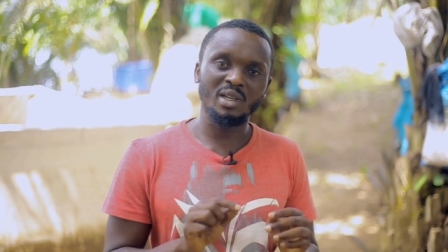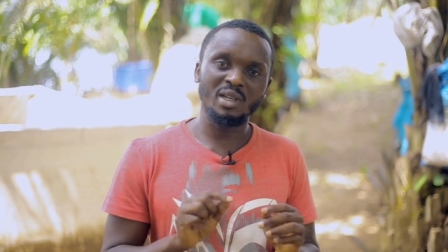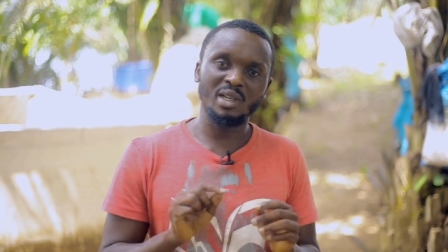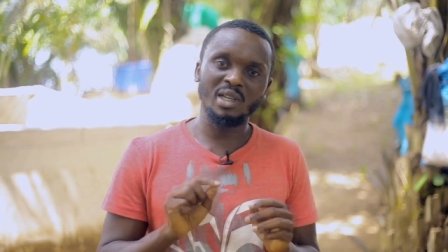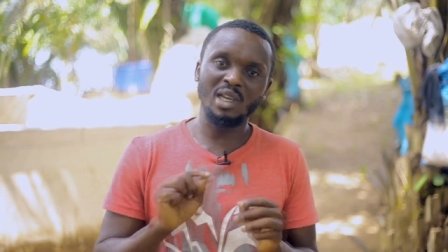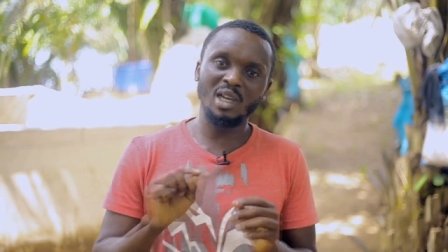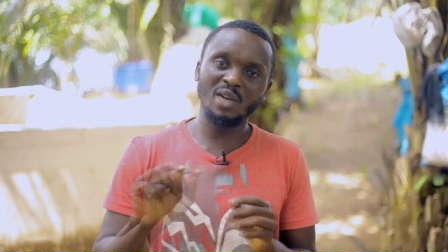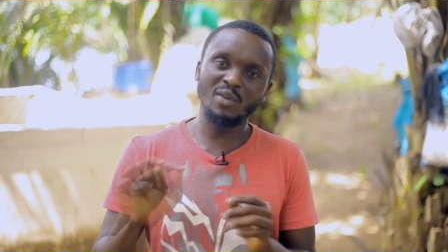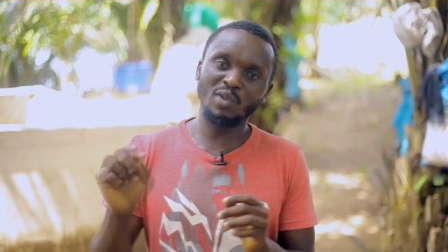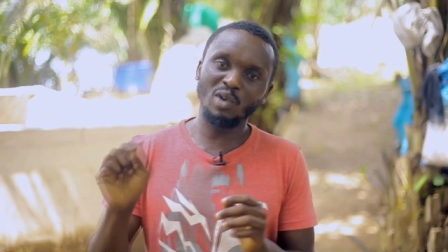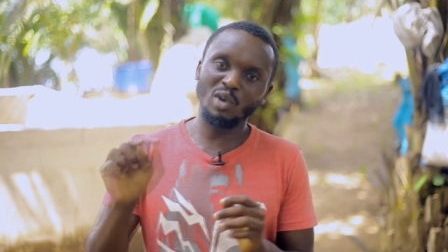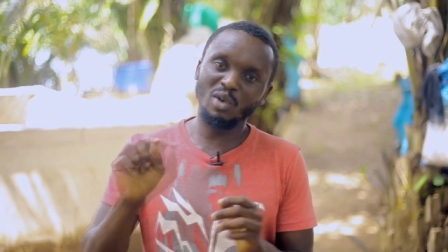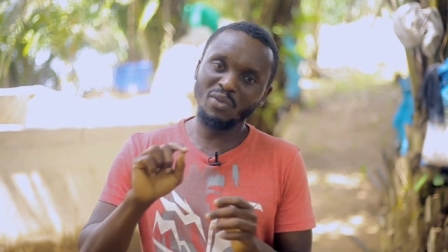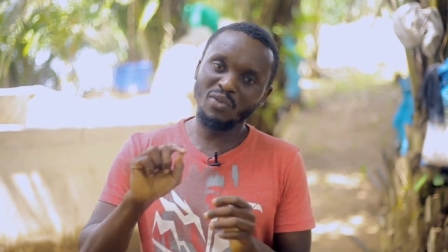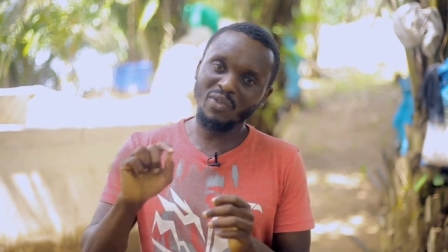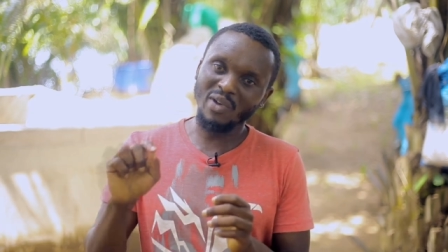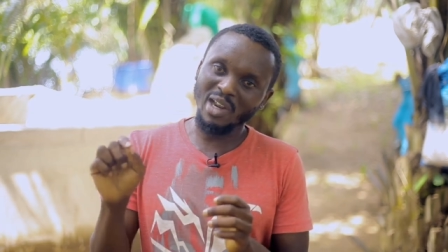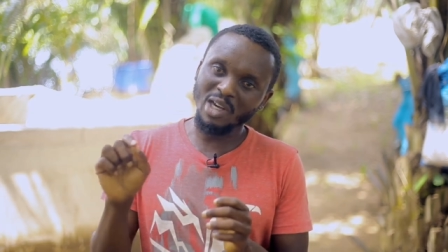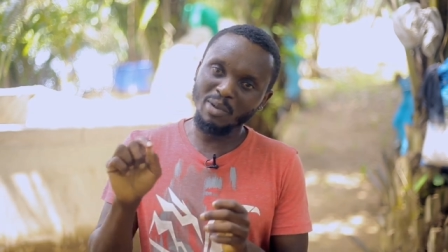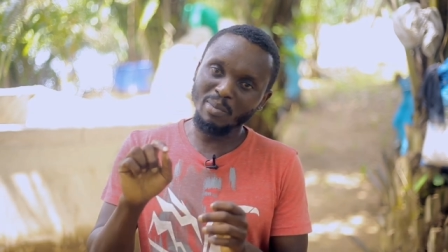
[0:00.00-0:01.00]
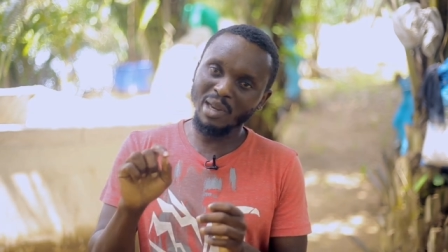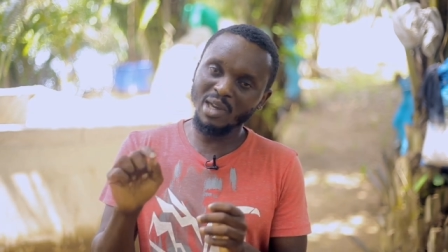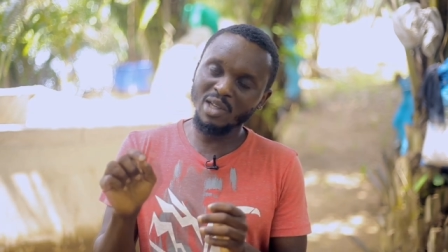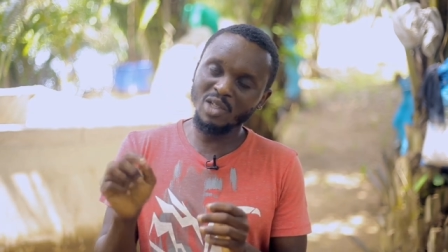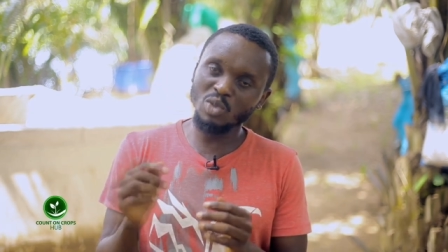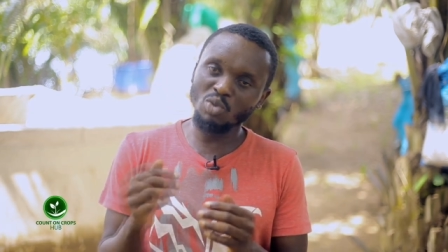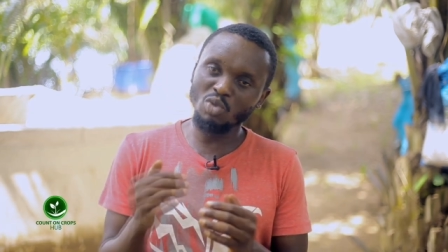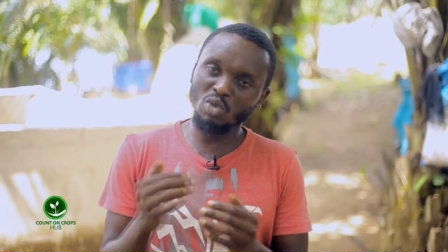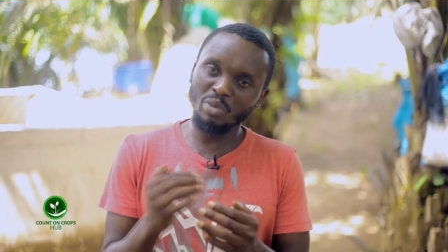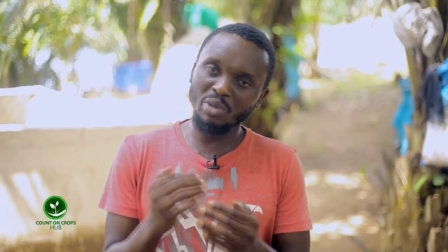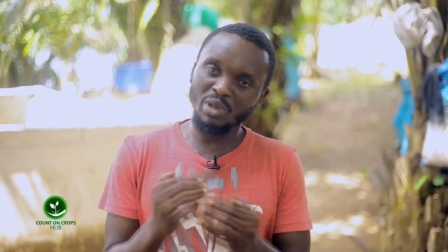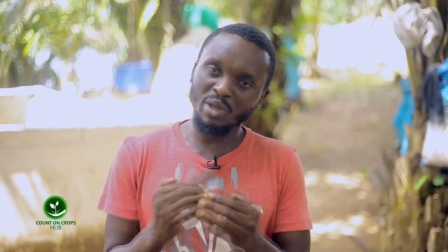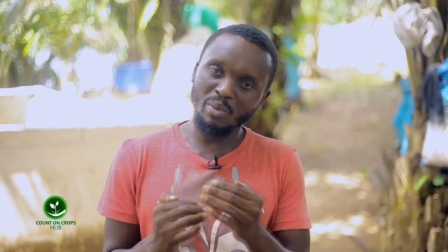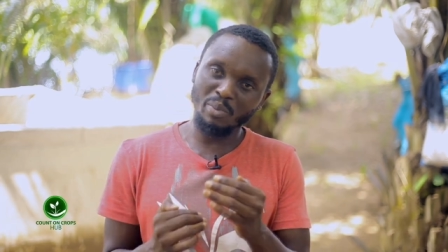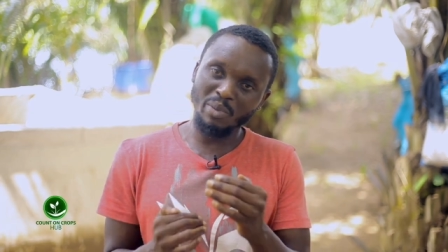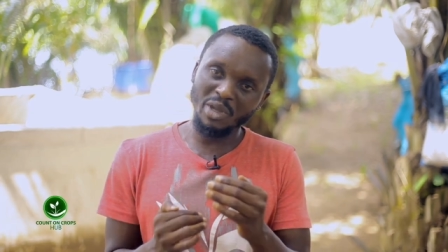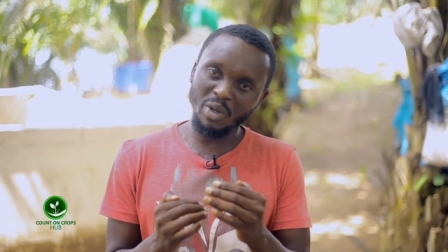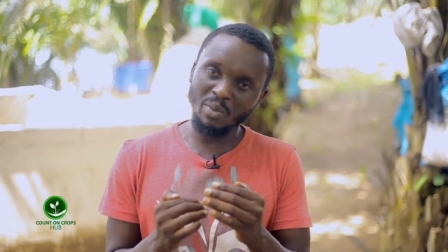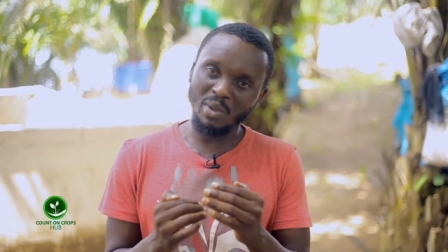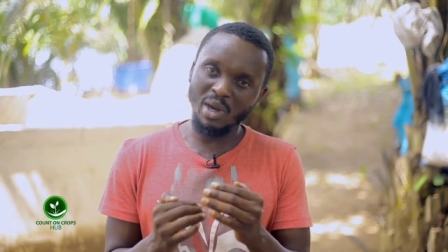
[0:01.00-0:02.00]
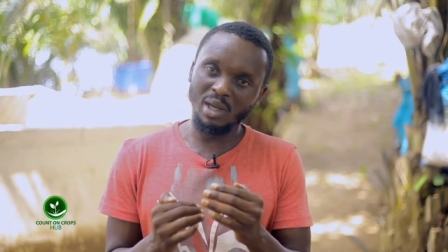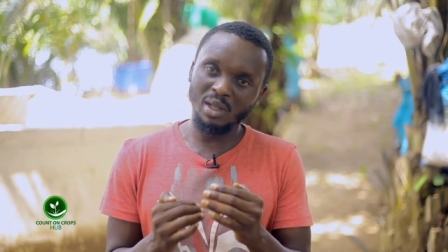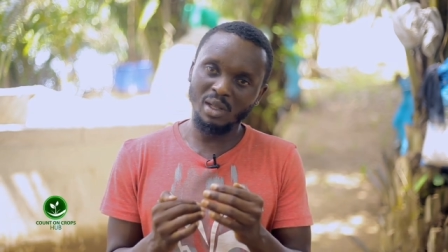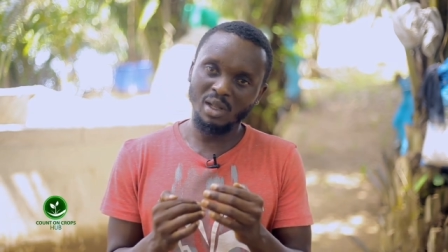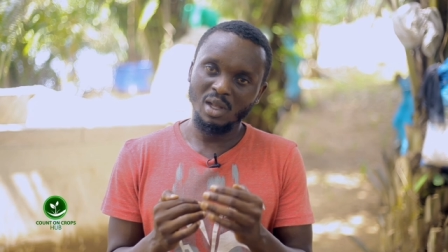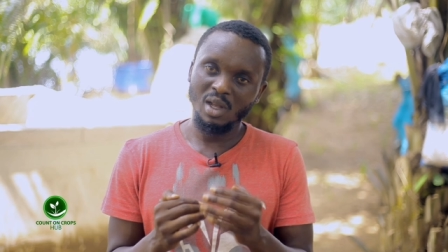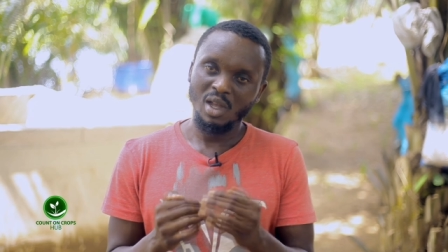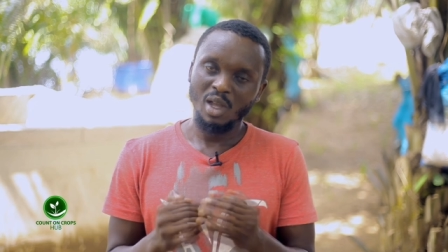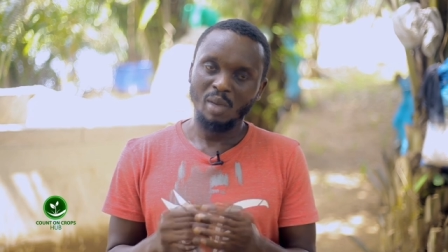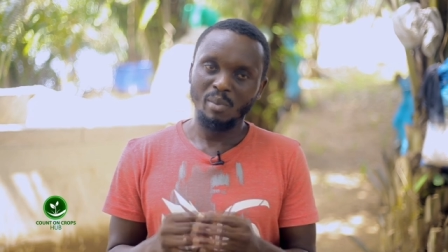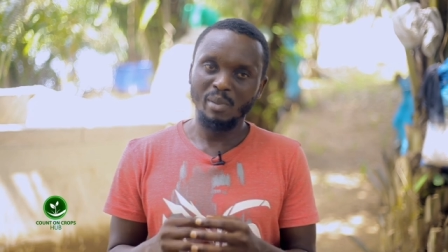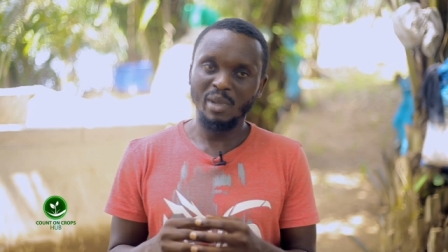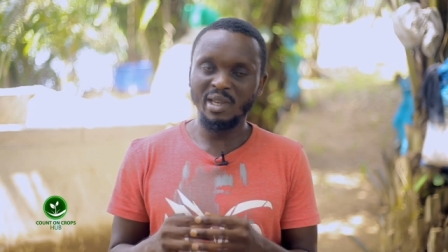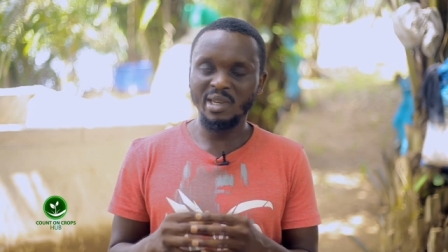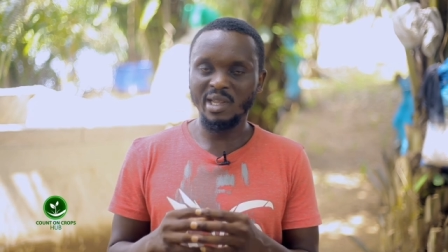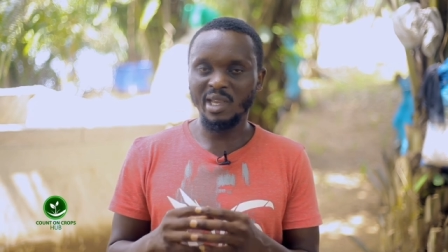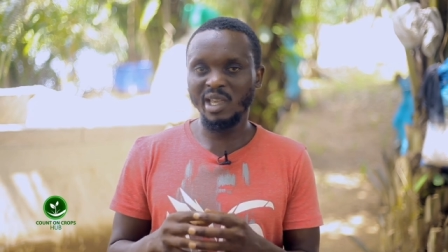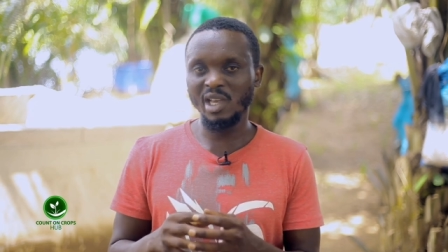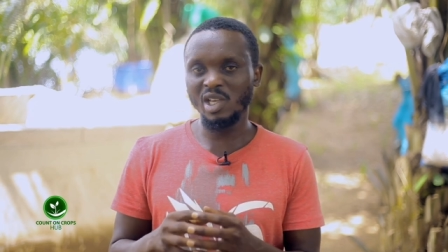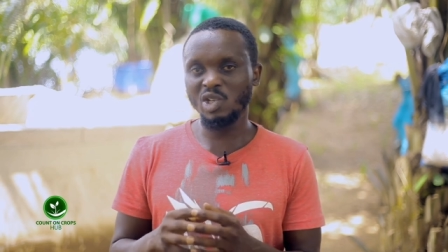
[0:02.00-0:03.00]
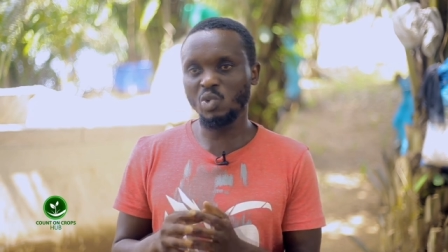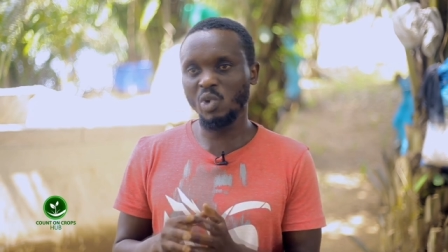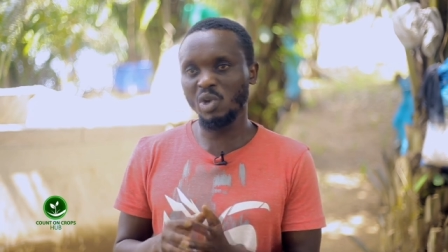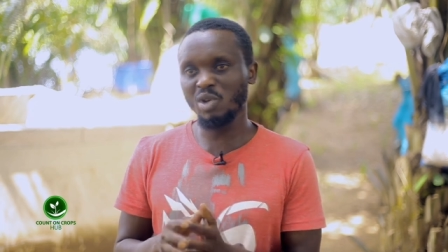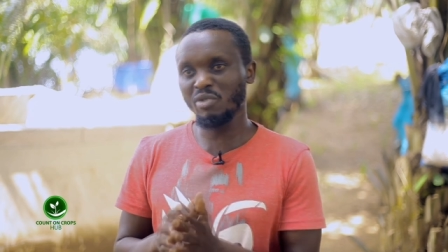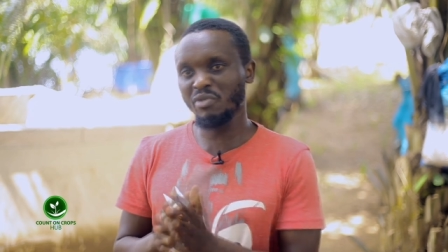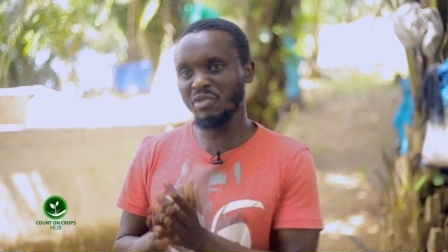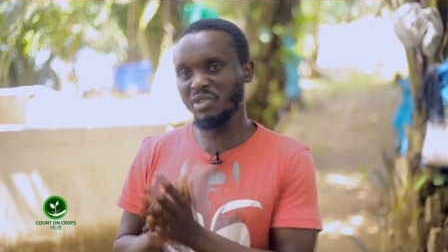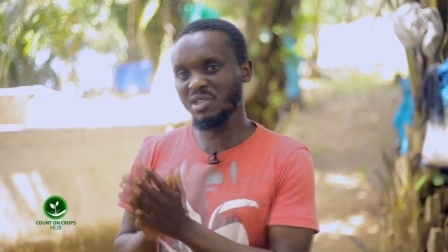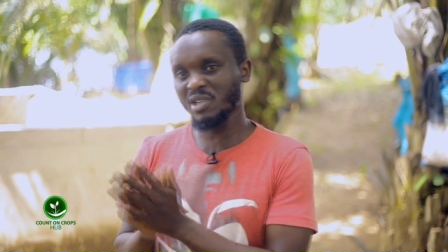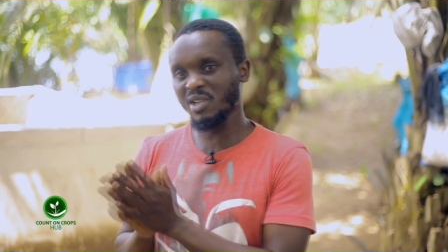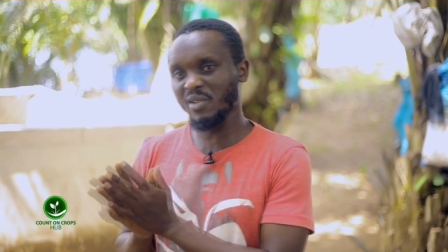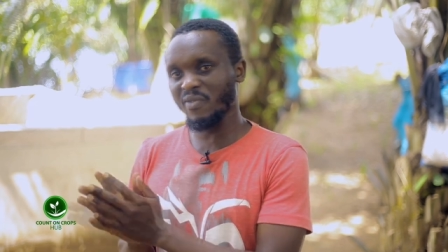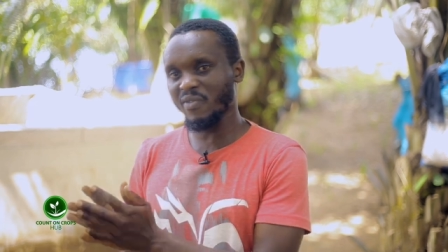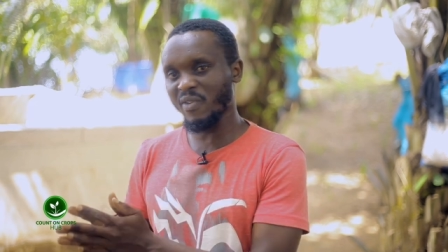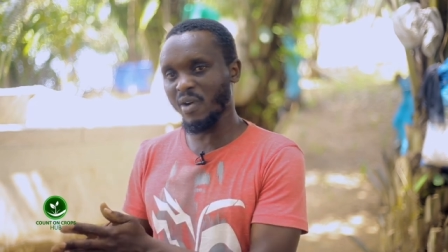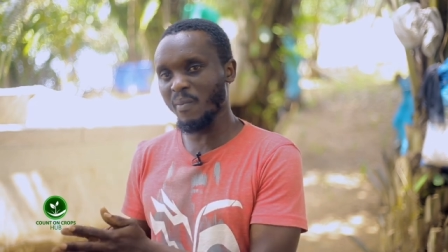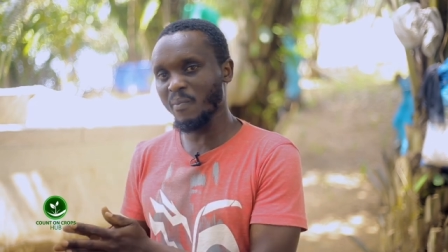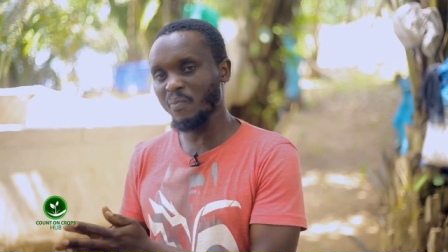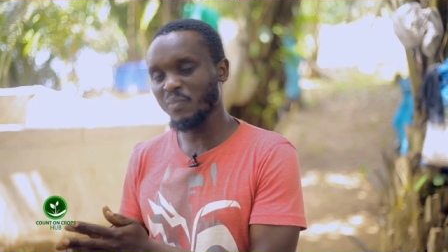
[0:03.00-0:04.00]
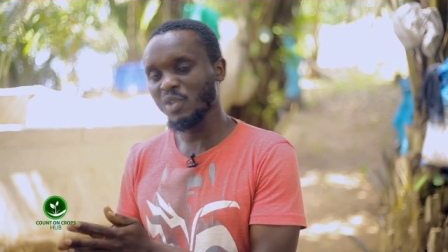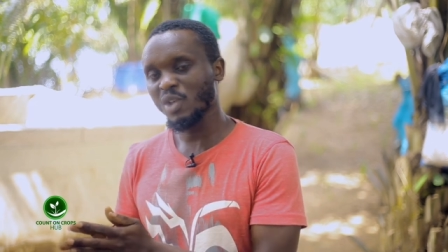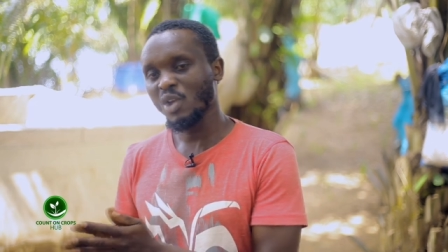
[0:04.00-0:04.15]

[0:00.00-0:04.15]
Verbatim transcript: the level of cannibalism will be minimal. But in the case where you visit a farm